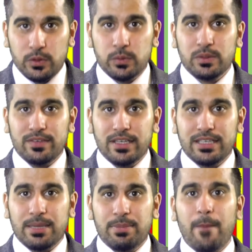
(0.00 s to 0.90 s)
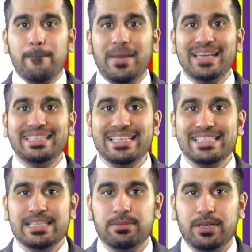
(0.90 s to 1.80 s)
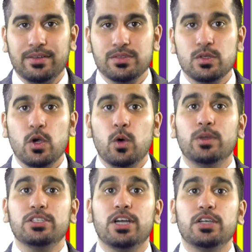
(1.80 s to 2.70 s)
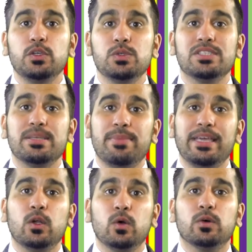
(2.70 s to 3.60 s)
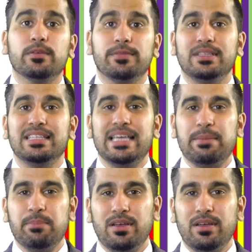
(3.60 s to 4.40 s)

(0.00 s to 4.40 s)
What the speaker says: you would have learned about magnesium ions, which are used to make chlorophyll in